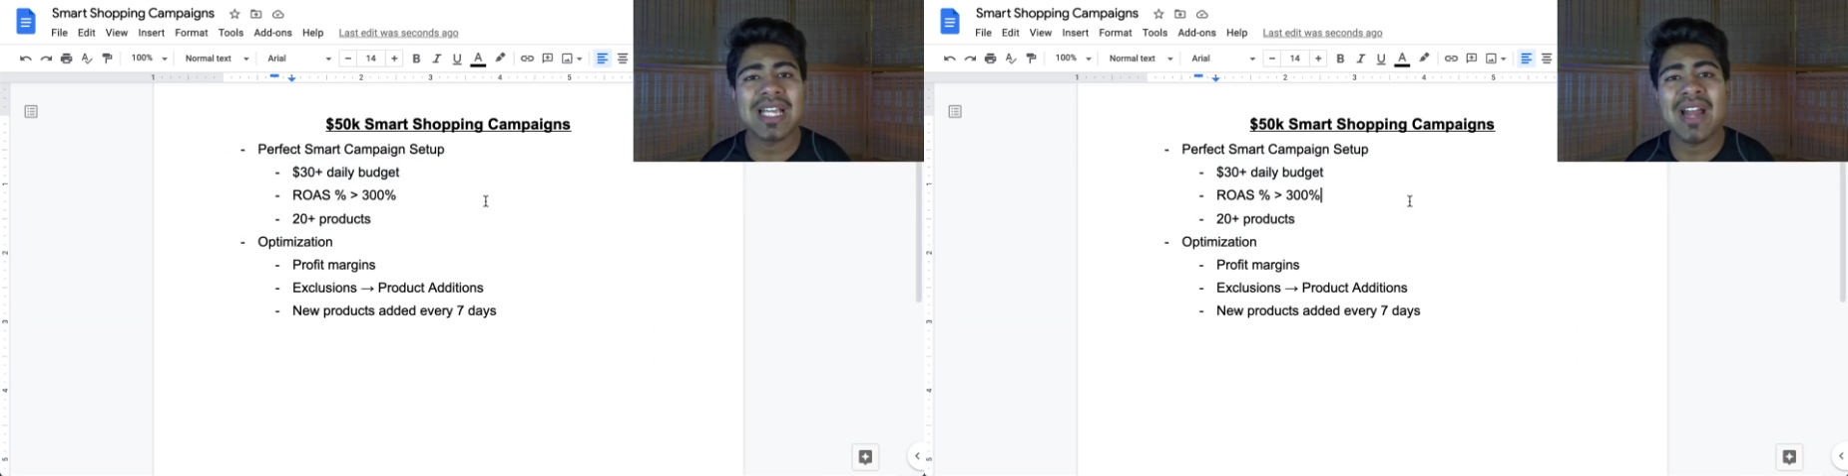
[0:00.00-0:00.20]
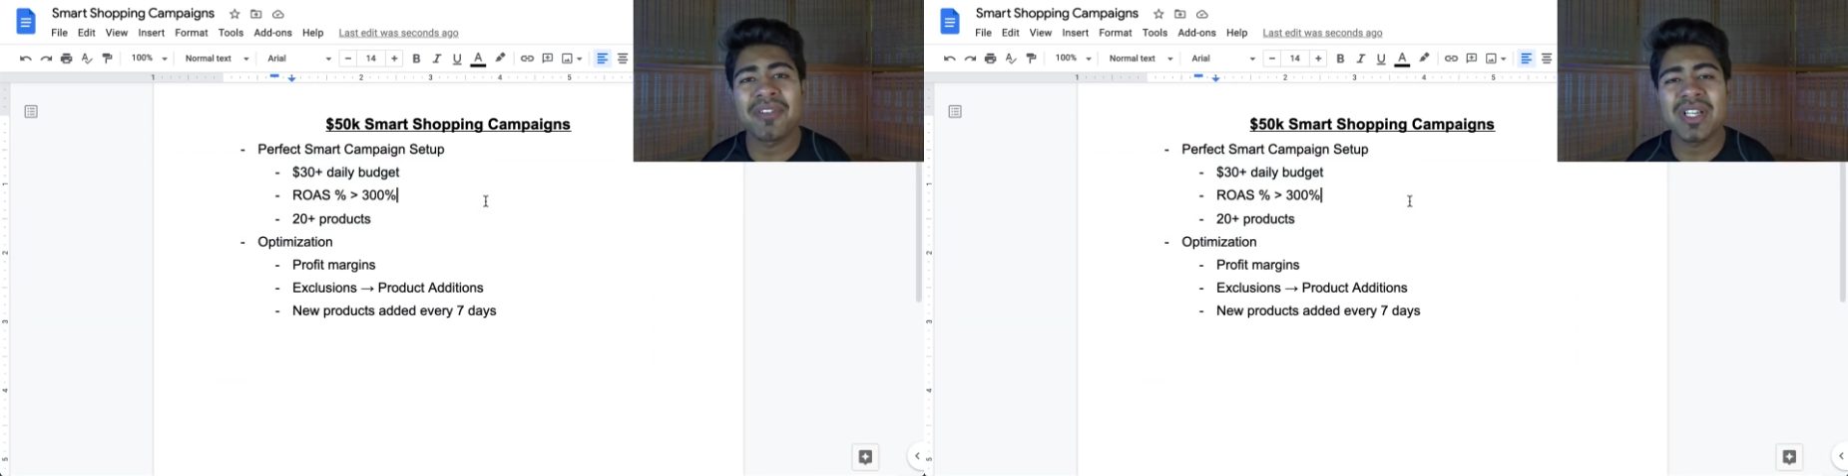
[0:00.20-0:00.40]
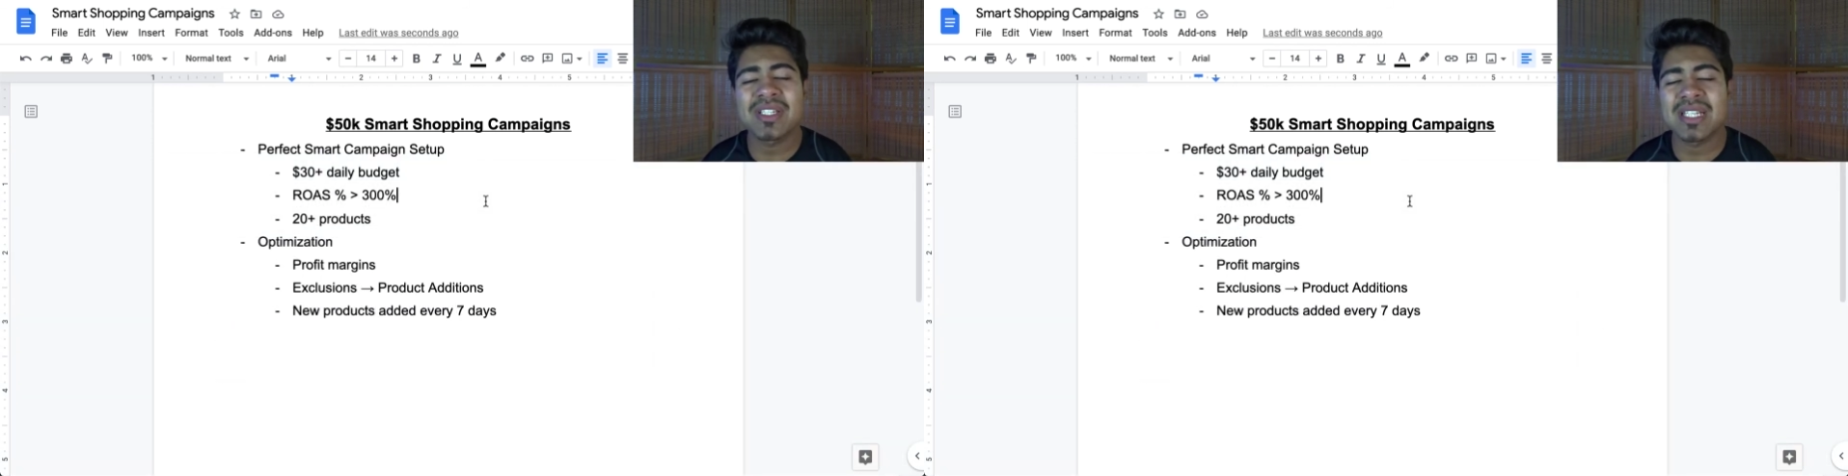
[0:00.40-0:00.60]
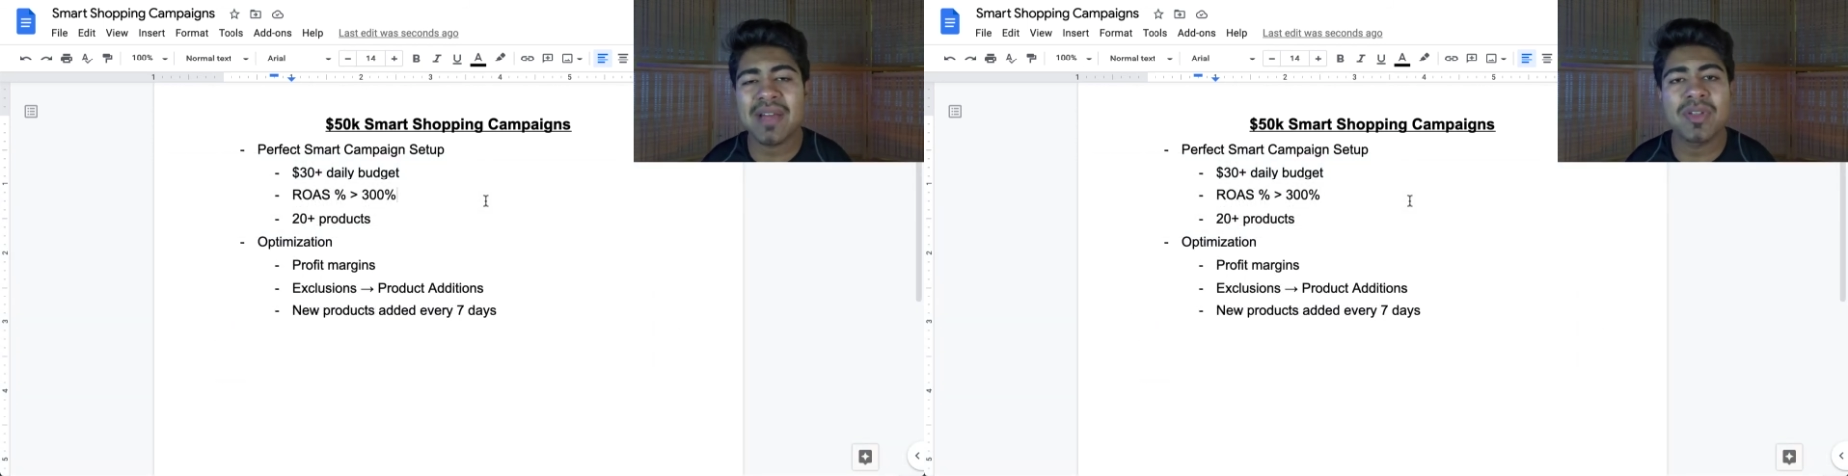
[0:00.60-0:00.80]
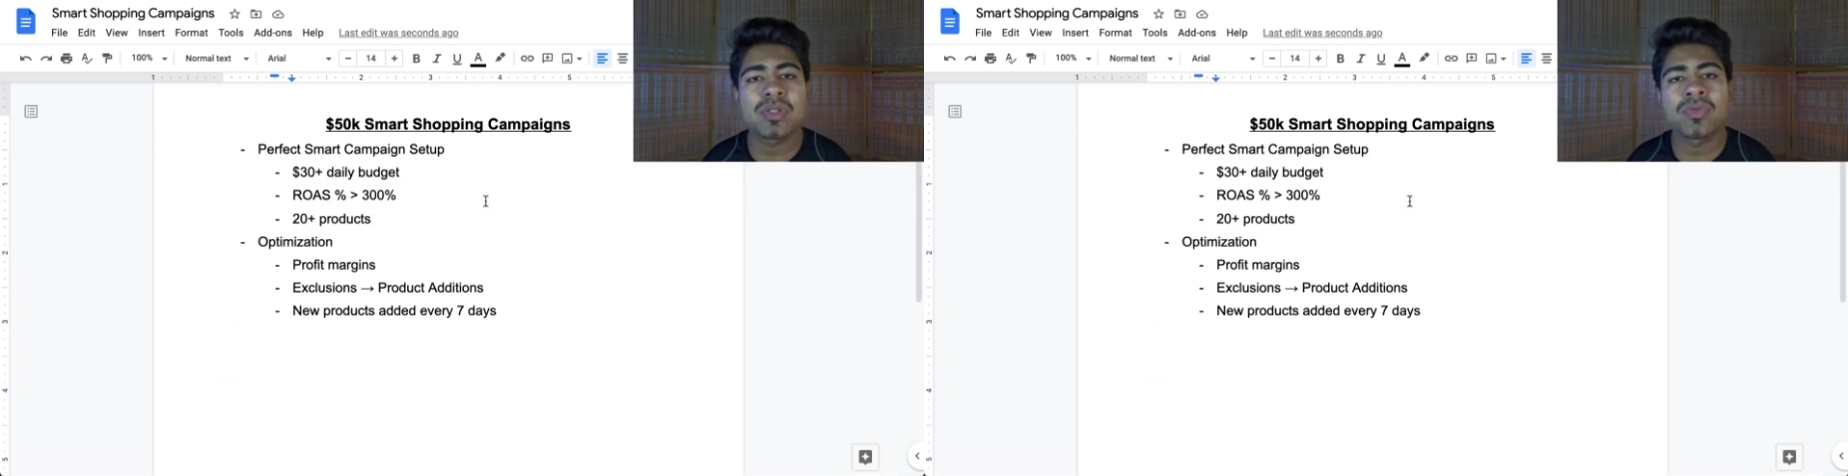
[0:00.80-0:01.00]
every
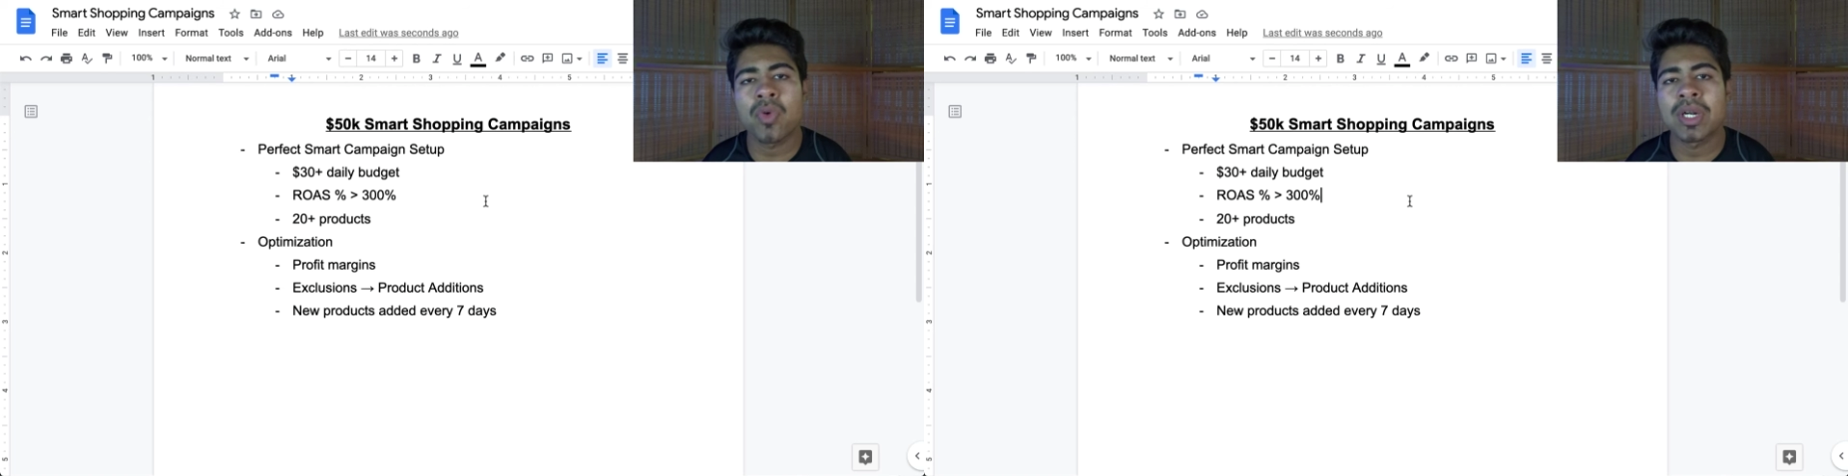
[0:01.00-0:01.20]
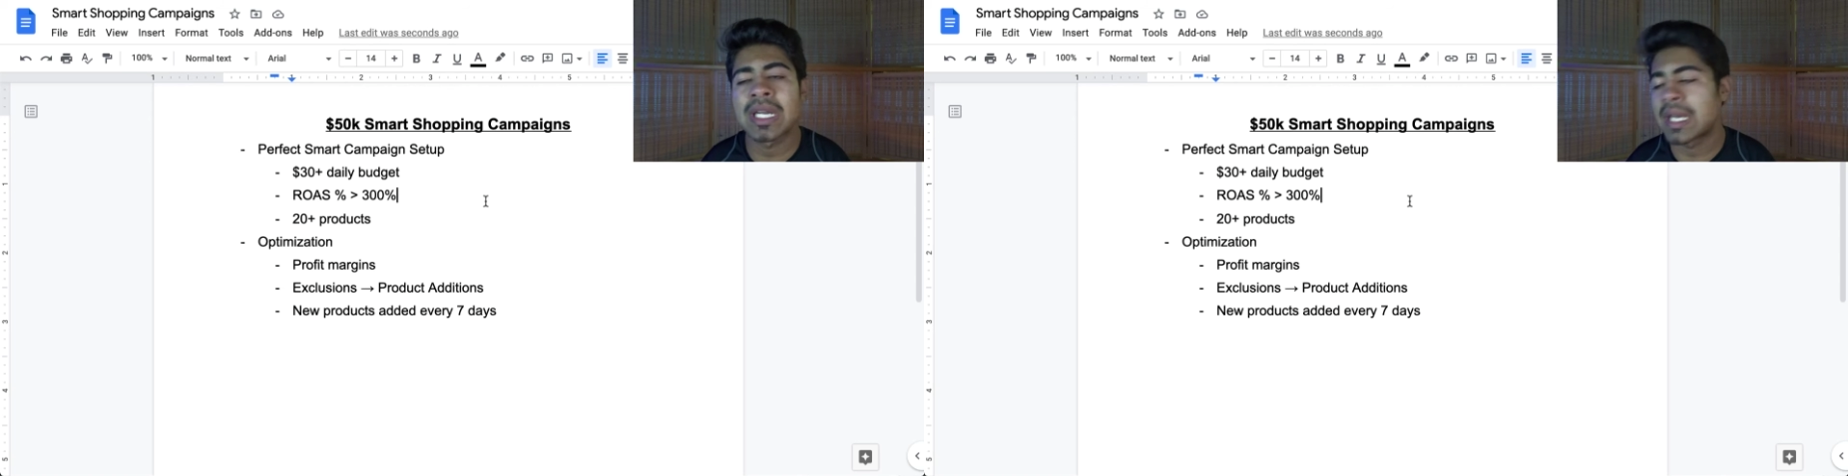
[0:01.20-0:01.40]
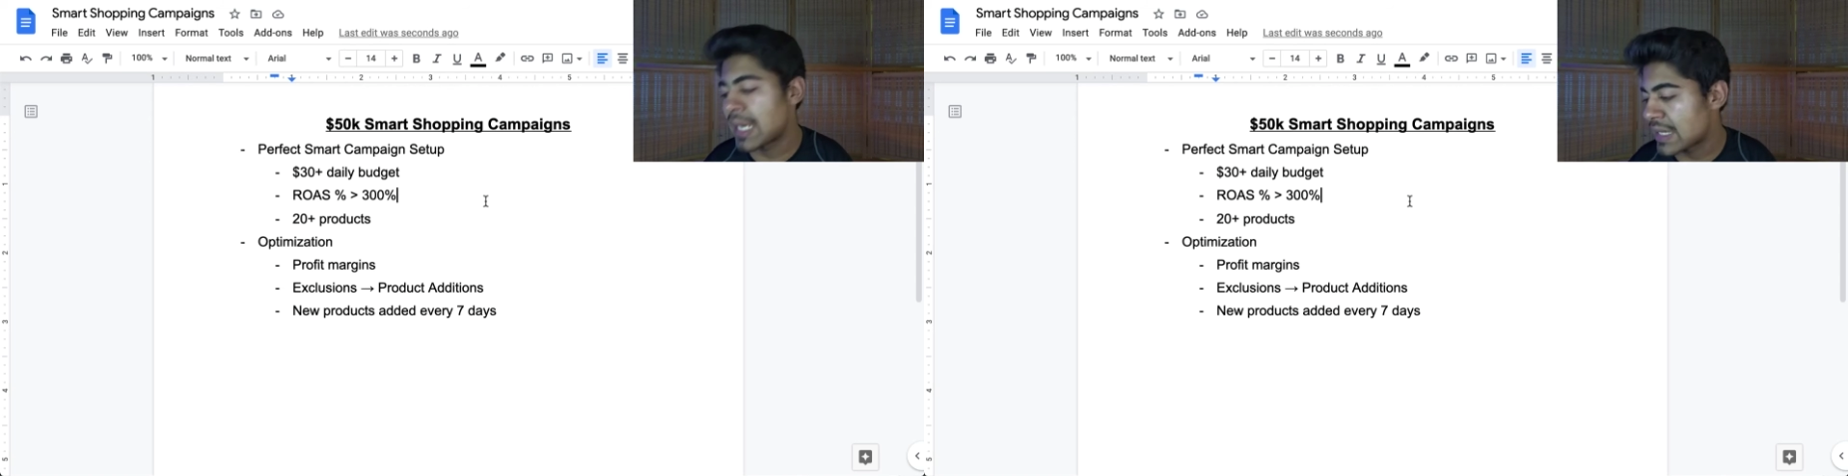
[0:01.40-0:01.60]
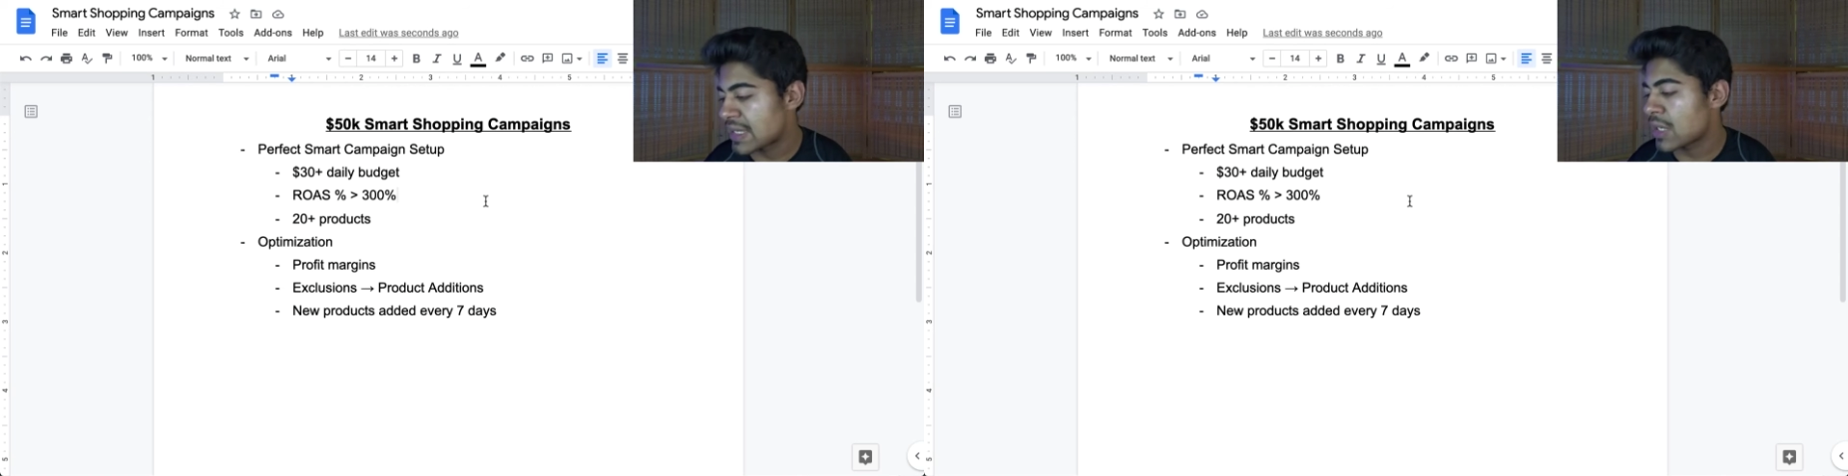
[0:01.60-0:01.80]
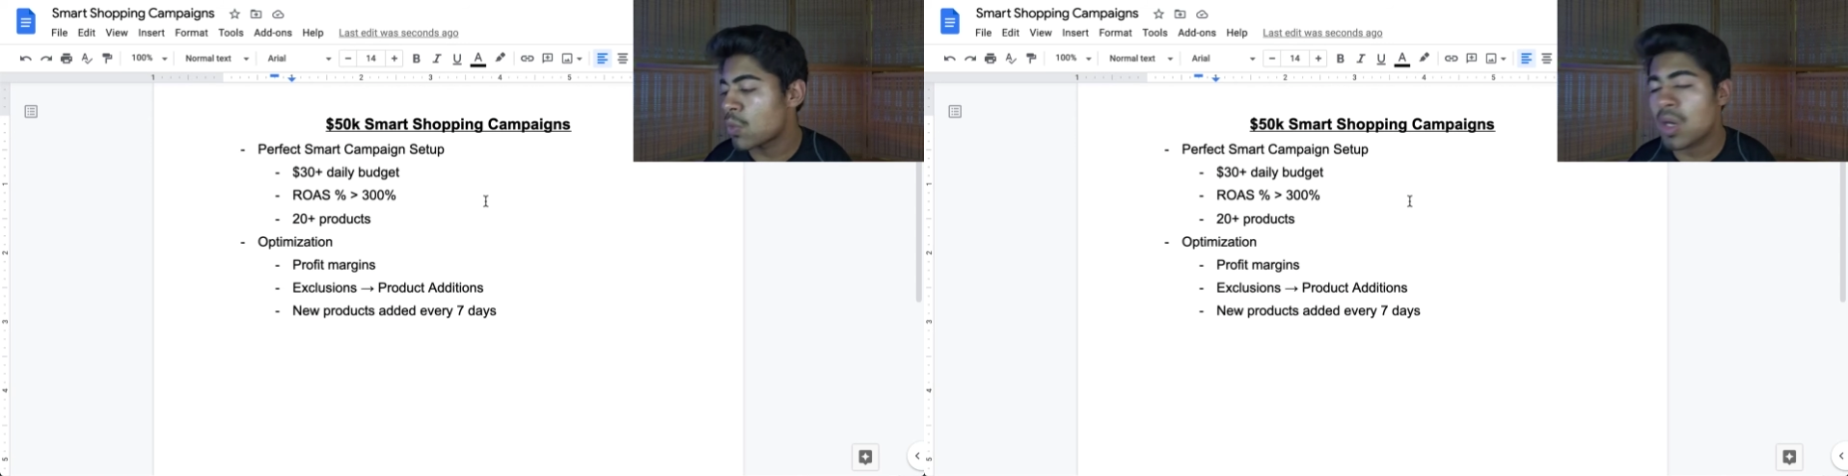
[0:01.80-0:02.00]
7 to 14 days
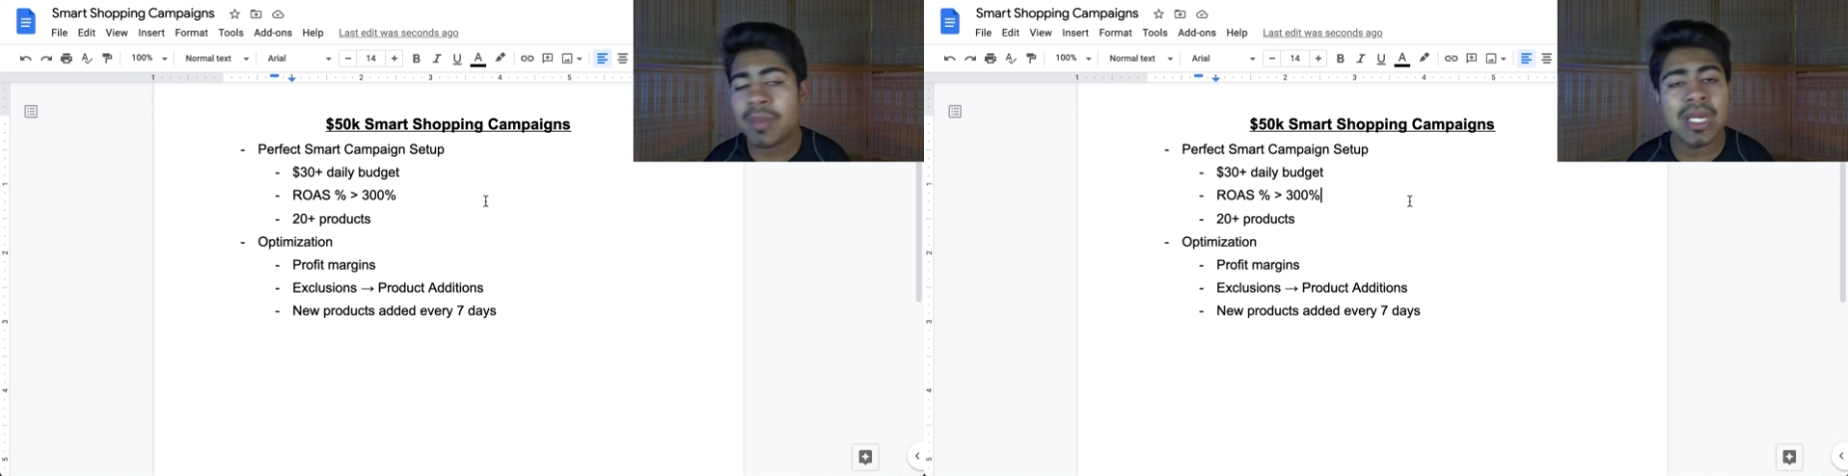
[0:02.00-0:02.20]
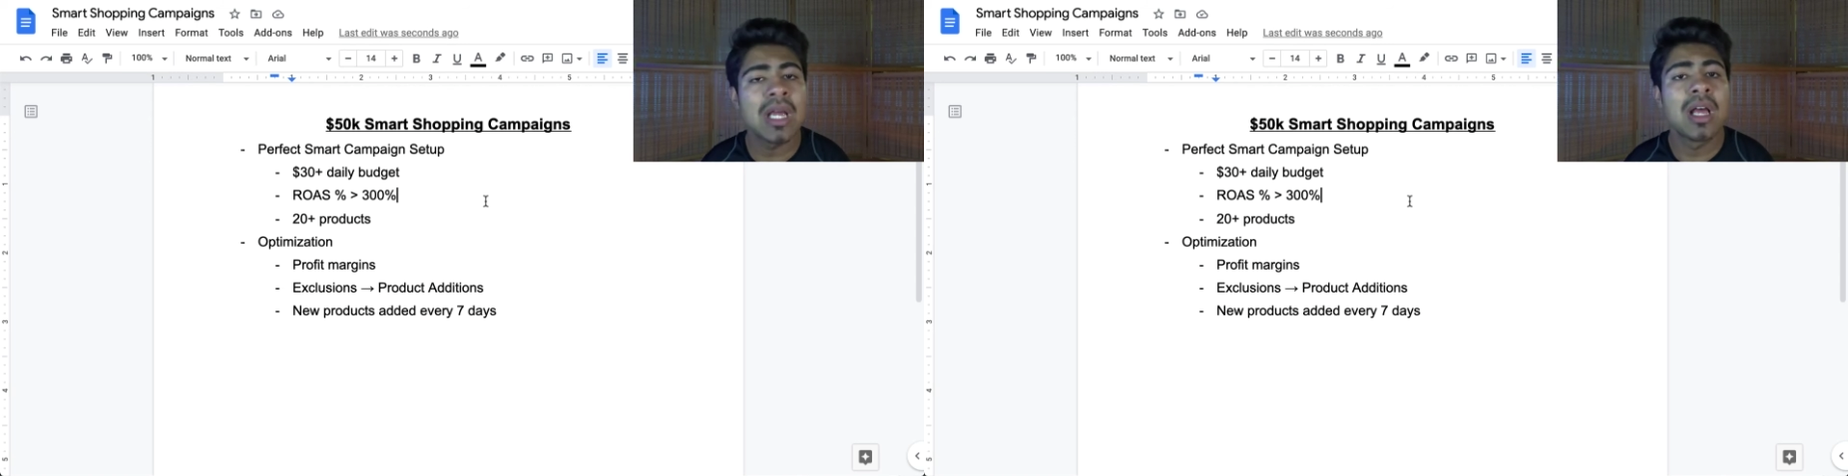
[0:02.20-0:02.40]
and you want to be